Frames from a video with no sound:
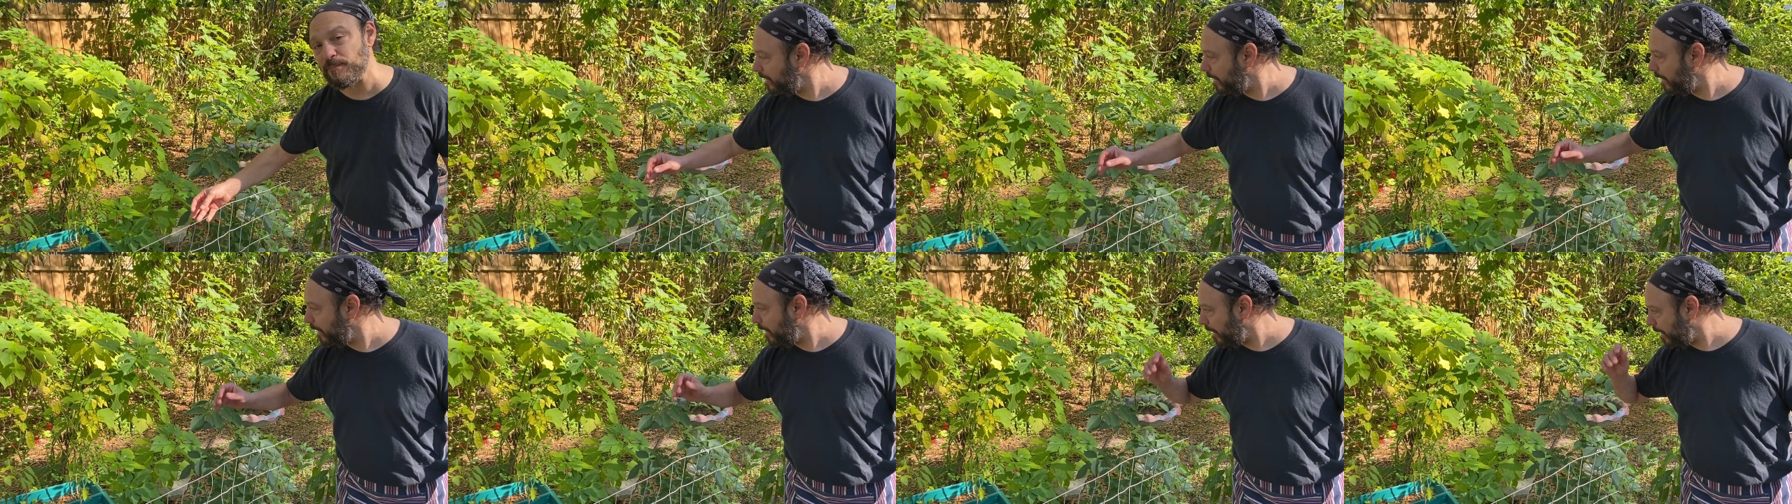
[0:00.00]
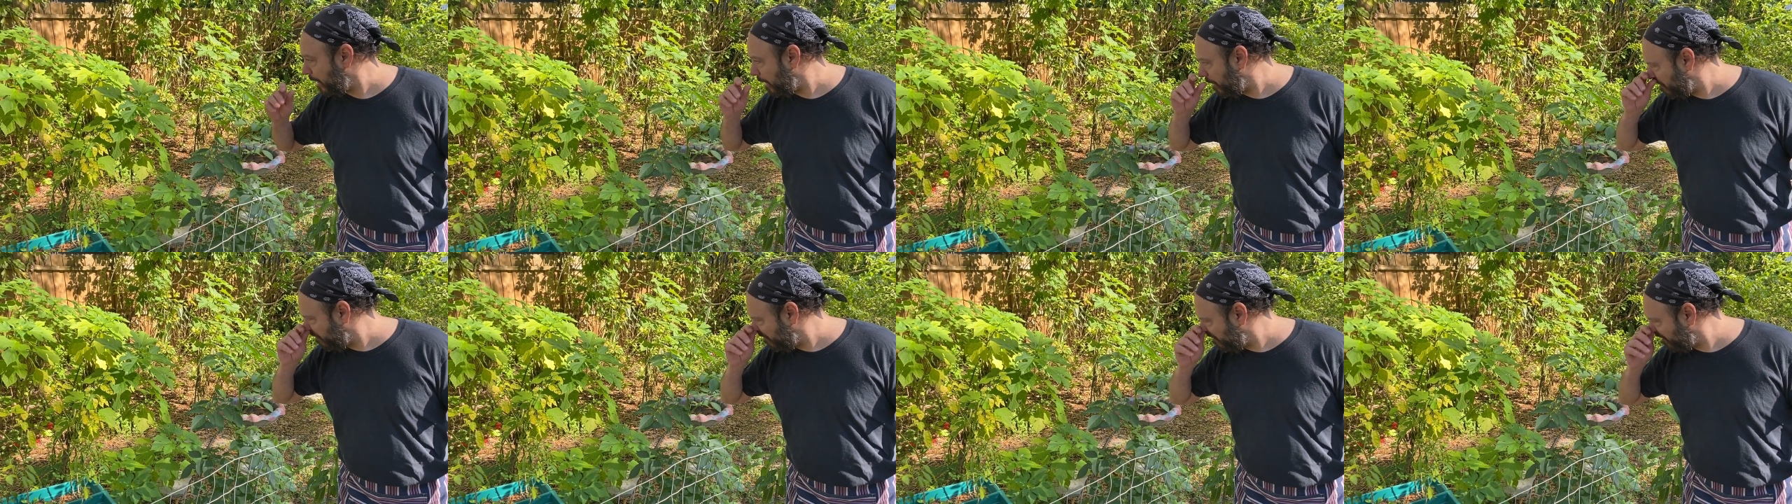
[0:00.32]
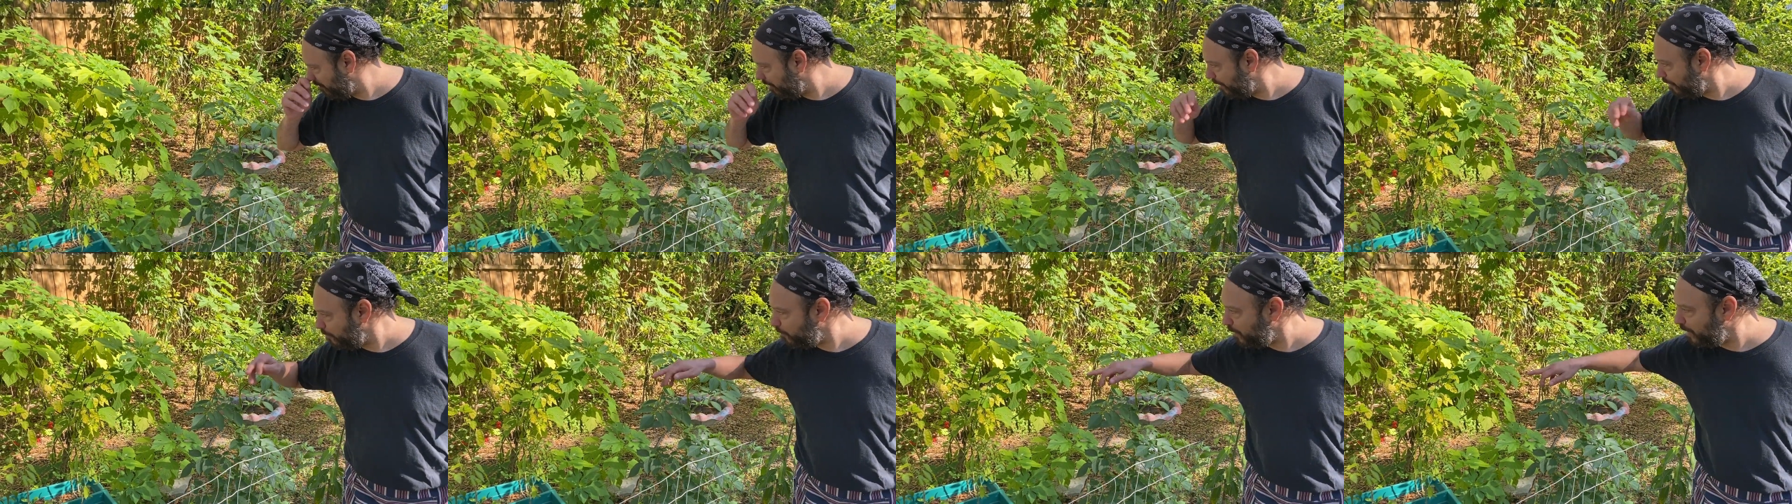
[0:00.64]
Over
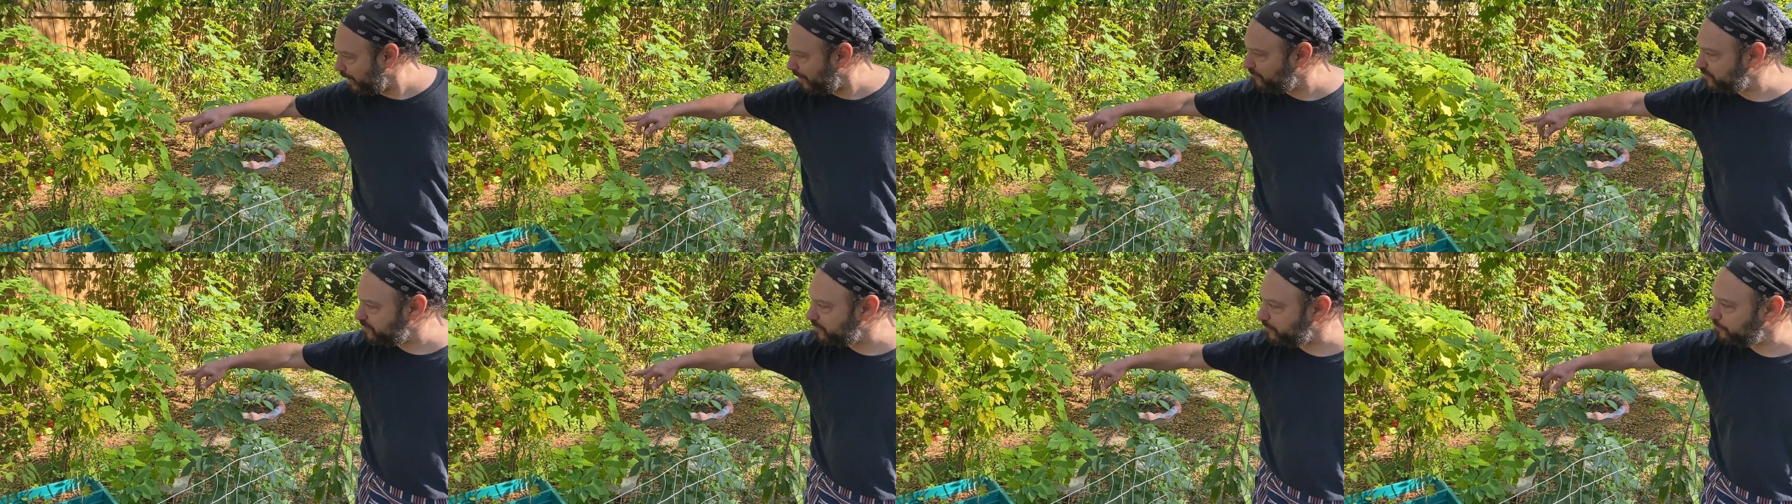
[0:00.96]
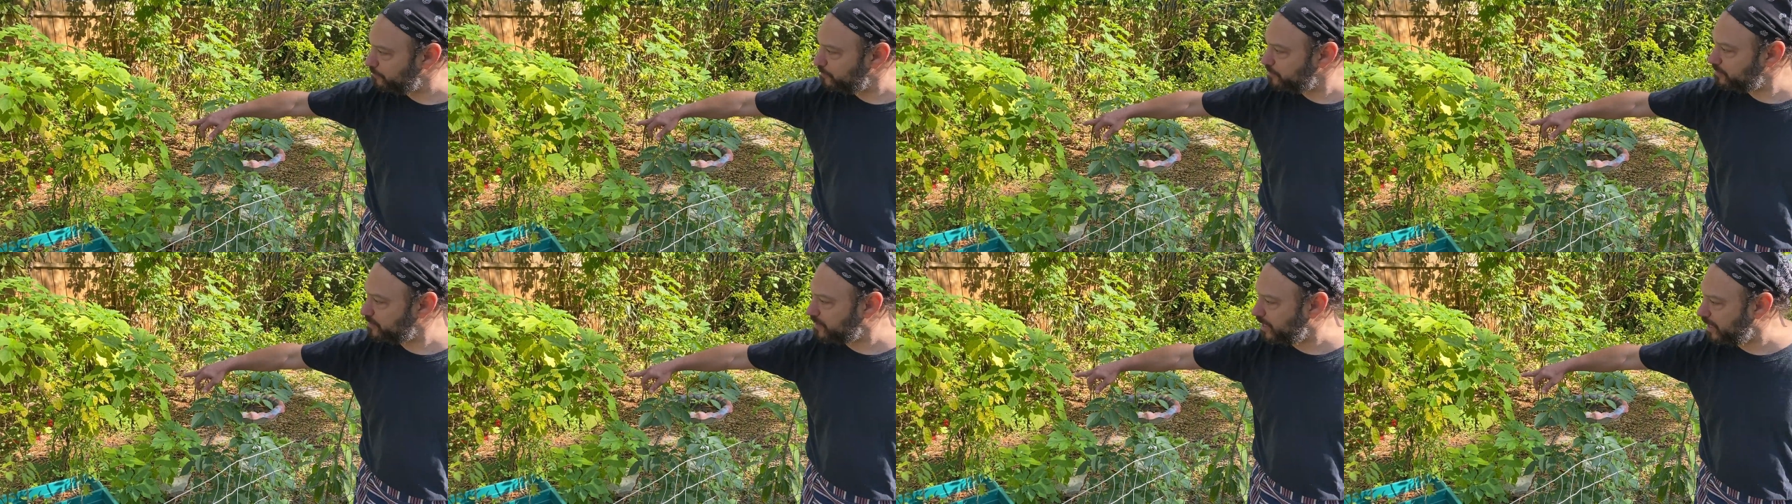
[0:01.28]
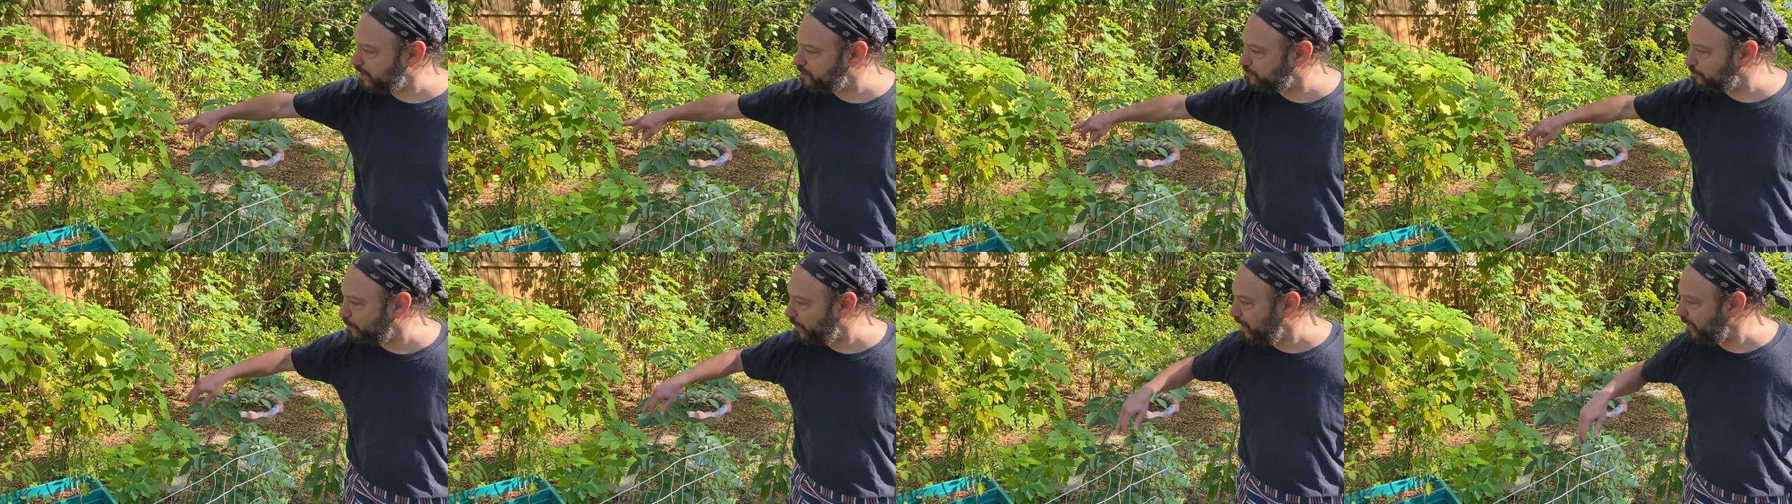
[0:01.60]
there we have some
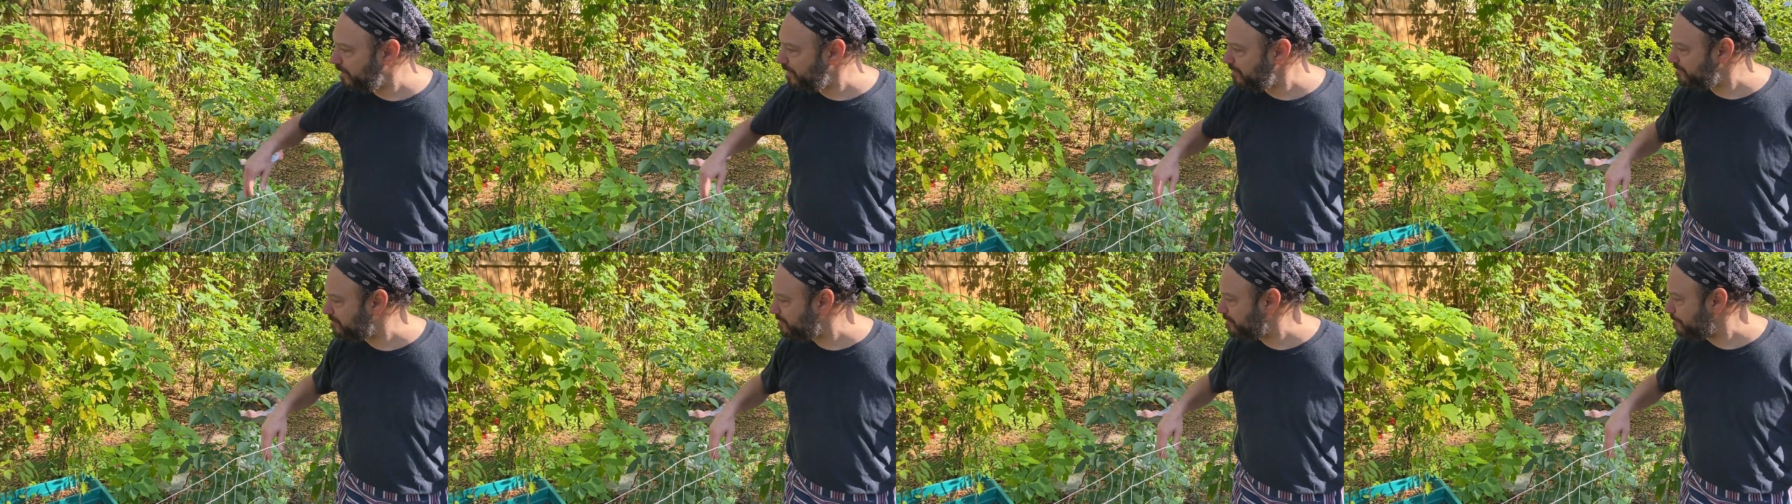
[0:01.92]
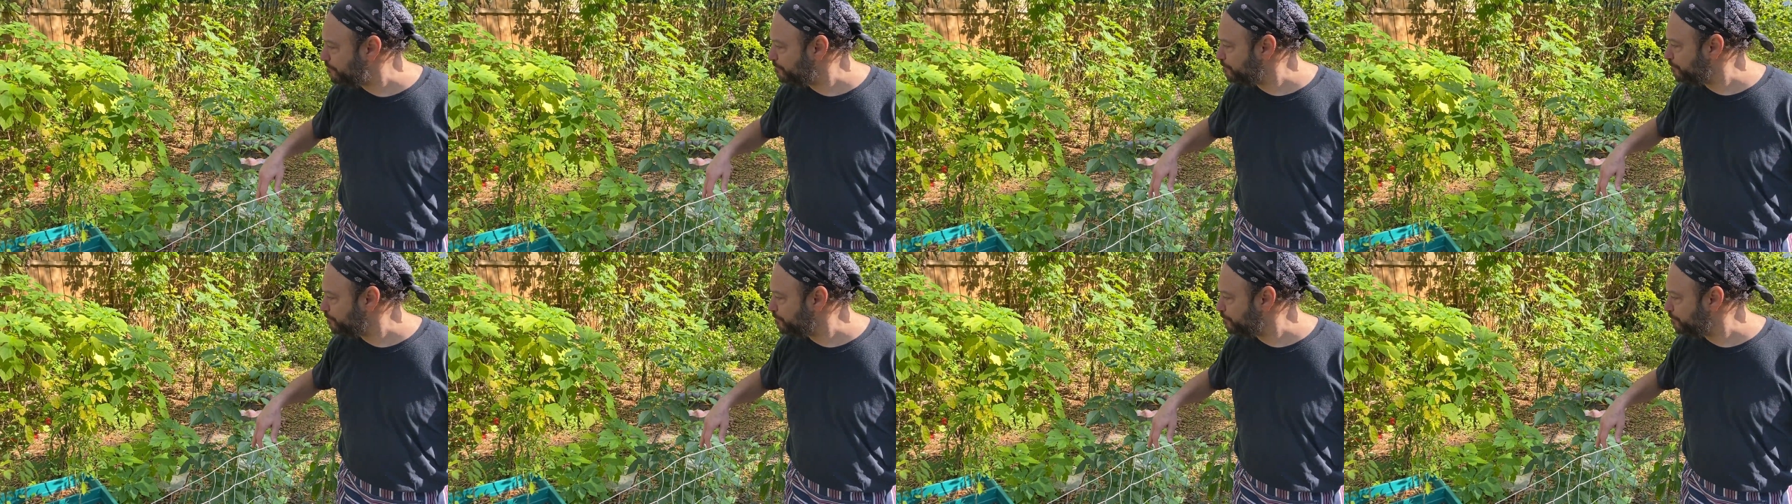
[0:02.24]
Scotch bonnets.